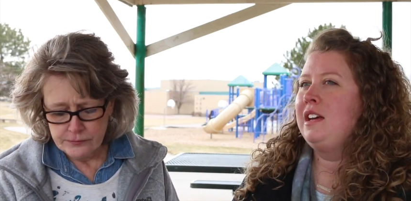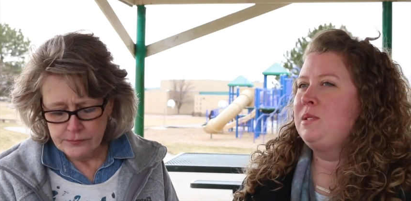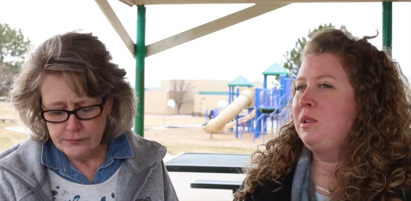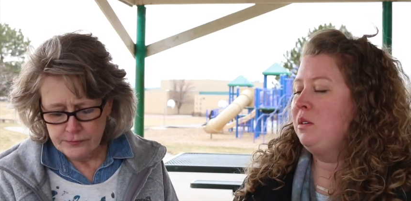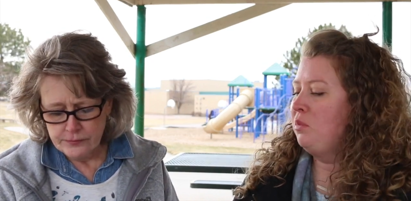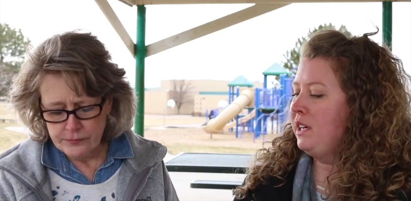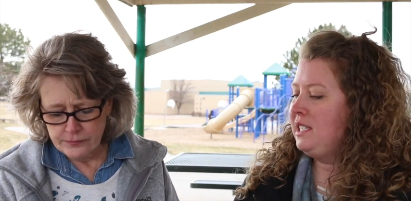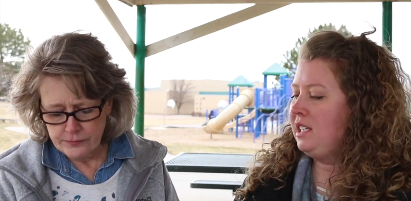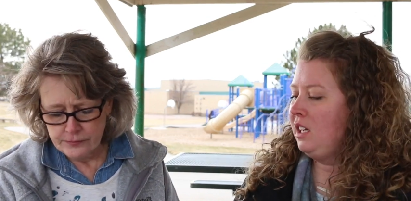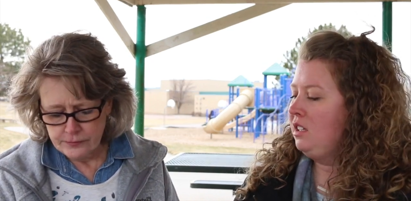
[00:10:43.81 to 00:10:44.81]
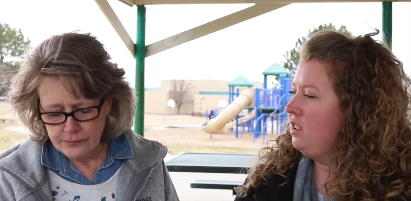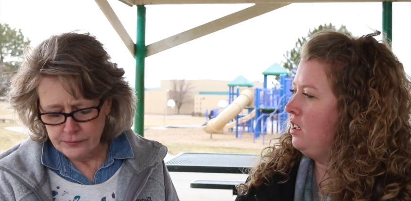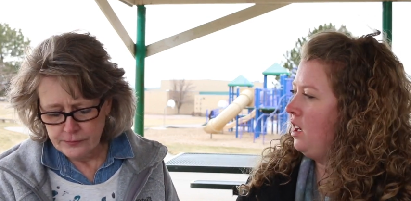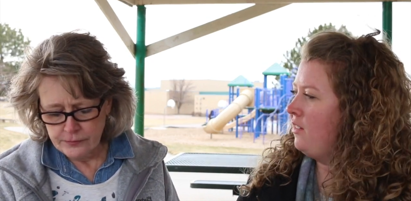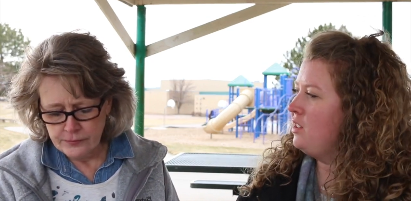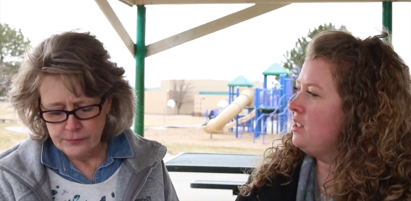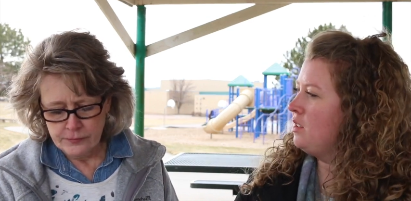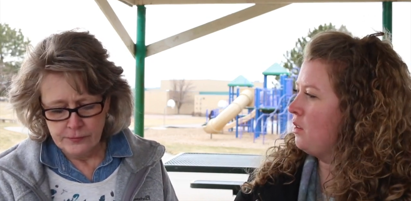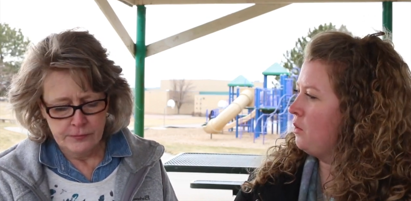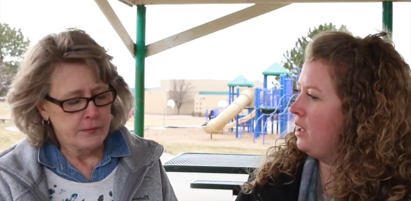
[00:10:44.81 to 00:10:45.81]
Speaker 1: it's been a blessing having
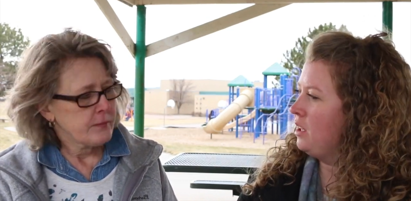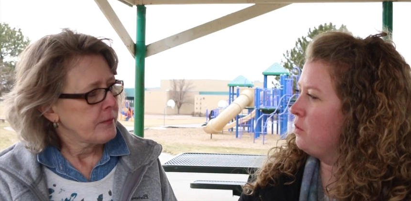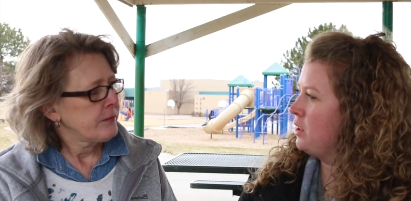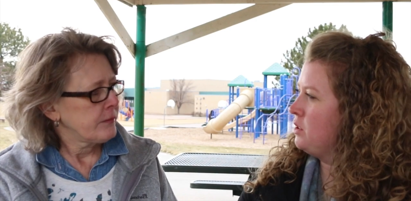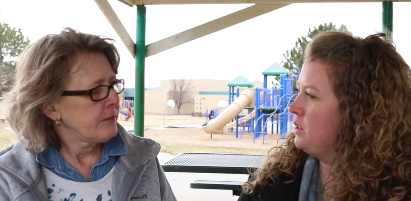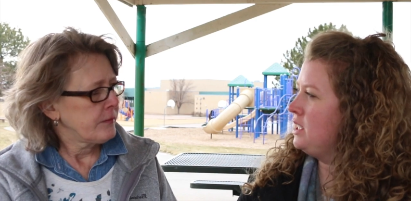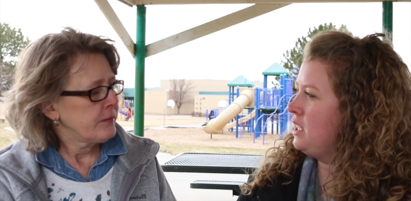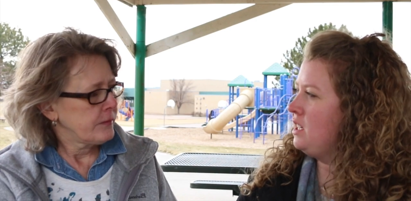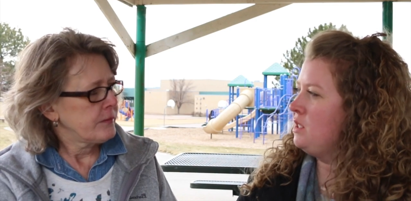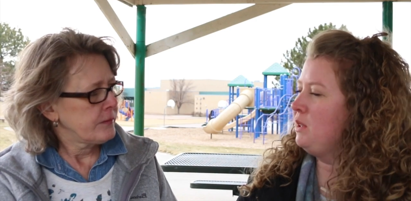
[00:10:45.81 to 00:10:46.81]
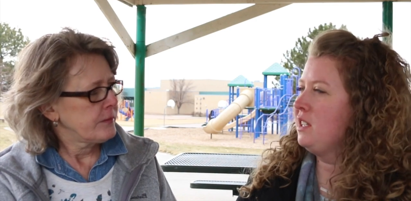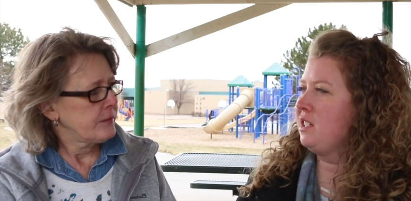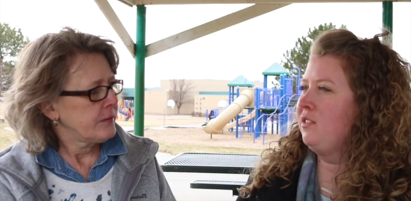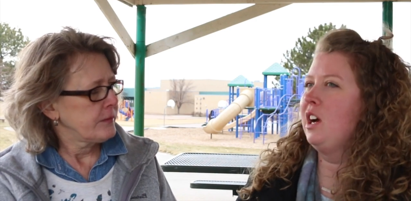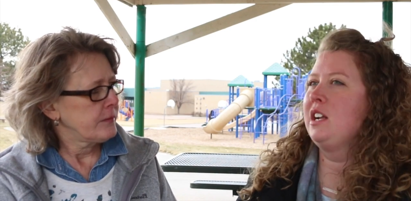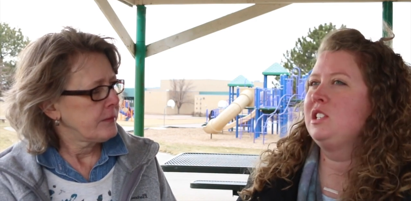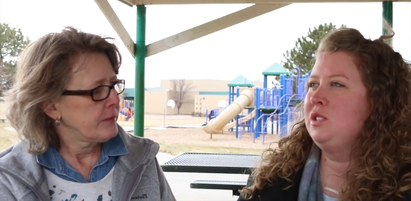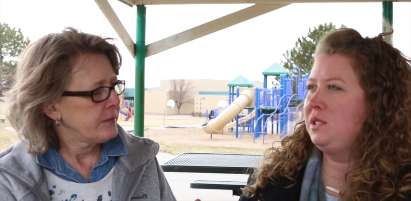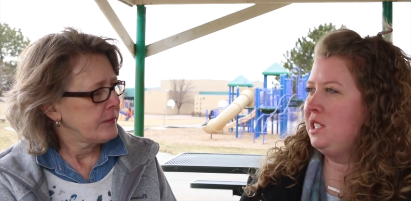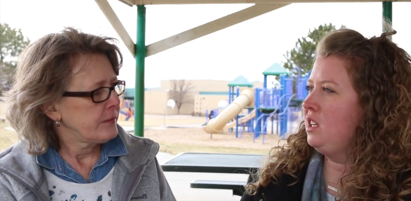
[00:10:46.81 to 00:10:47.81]
to kind of worked with teens because I've got
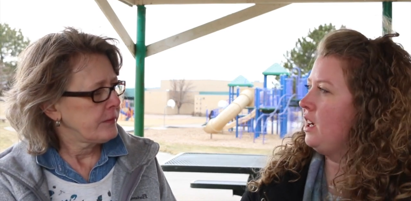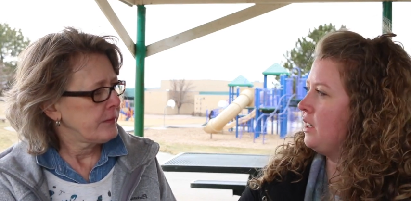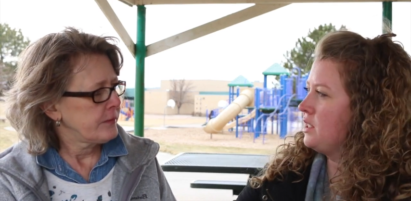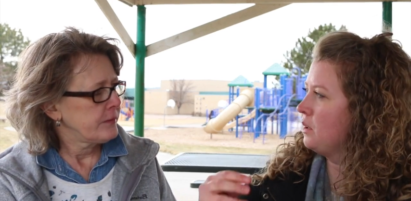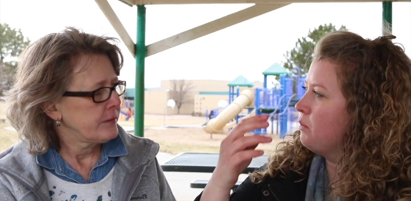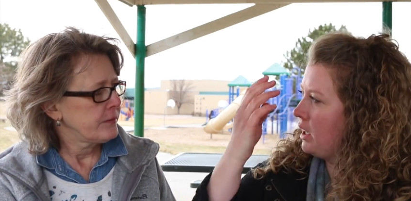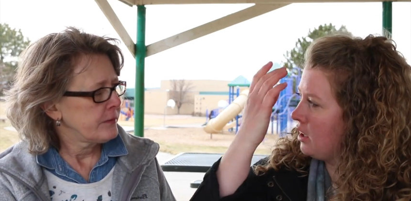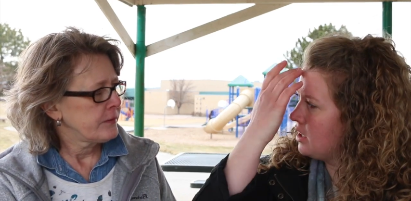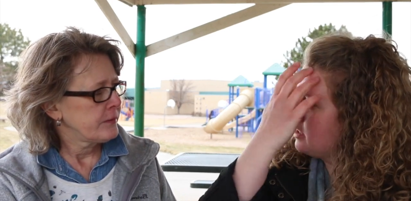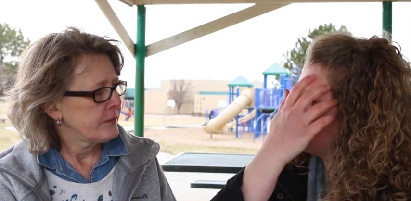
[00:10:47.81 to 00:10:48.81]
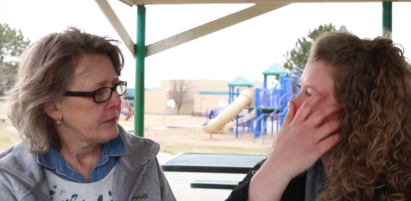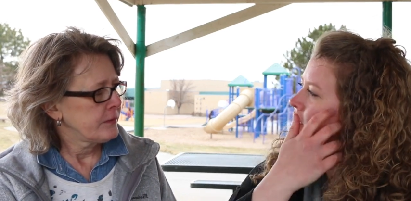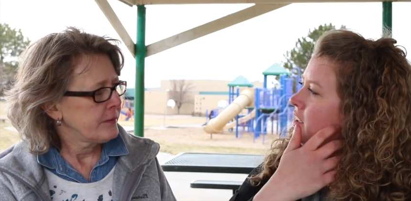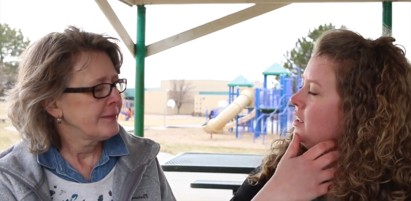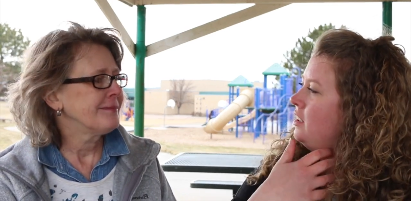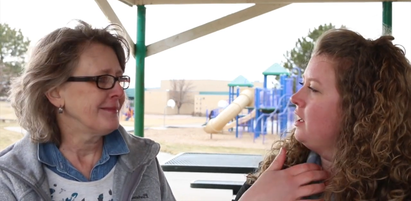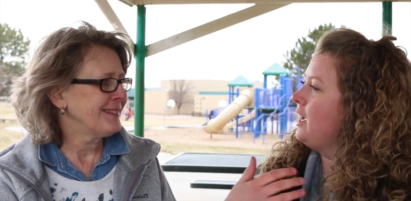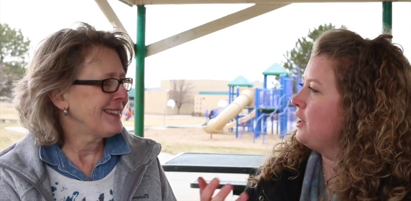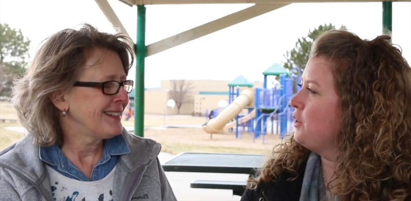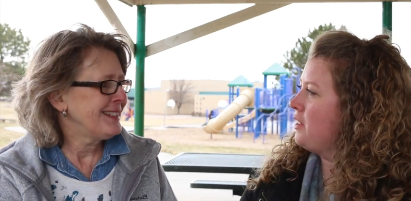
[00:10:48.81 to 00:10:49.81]
to see how some parents mm -hmm.
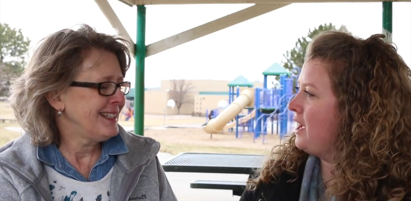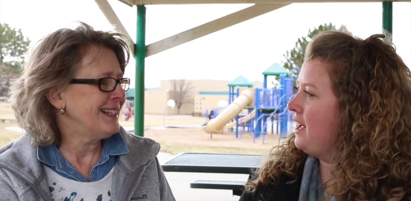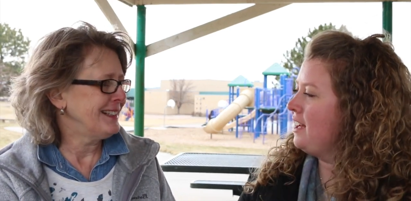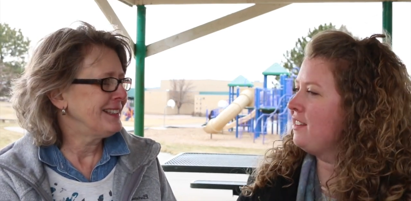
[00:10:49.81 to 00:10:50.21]
handle that yeah.